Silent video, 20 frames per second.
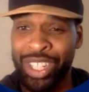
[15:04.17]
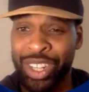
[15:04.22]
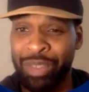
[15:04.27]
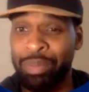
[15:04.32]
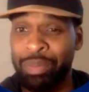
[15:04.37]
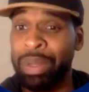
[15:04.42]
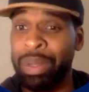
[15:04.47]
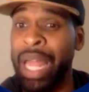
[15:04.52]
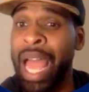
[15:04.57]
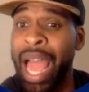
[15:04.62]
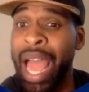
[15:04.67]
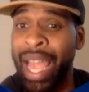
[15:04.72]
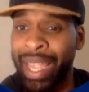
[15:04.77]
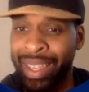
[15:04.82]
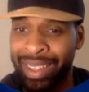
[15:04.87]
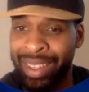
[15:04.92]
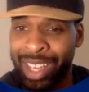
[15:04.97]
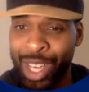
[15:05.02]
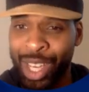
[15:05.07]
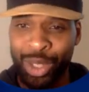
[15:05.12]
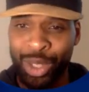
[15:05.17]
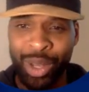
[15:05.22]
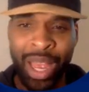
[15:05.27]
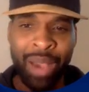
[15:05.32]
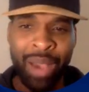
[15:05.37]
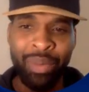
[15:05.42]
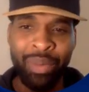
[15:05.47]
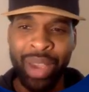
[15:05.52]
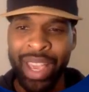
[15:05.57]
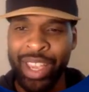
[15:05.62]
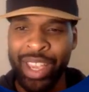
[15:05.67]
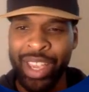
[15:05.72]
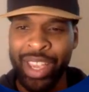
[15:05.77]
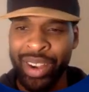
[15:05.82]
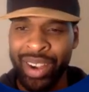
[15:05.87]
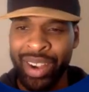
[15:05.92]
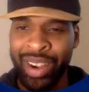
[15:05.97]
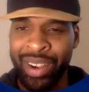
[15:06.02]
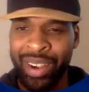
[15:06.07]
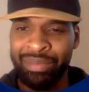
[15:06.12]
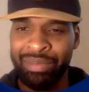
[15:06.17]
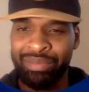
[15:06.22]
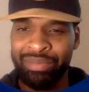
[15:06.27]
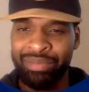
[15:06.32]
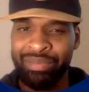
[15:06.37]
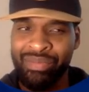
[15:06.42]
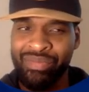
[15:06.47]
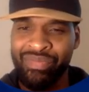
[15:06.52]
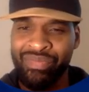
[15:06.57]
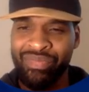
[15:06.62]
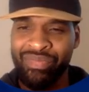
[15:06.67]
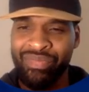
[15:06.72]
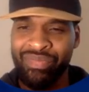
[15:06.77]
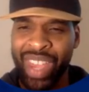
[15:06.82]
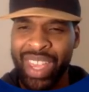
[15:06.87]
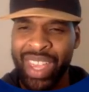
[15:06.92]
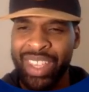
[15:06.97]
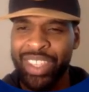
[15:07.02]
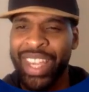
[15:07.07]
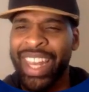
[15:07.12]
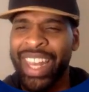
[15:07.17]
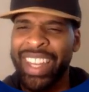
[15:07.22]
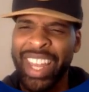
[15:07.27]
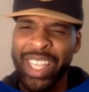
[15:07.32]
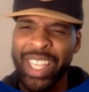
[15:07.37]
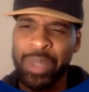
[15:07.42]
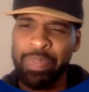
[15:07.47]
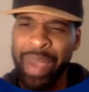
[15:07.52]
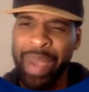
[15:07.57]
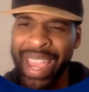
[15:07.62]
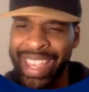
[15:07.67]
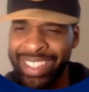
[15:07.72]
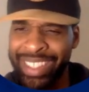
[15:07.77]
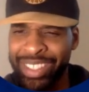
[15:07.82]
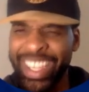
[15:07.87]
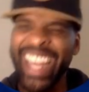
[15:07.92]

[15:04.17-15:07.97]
of black. So that way you got a nice pace,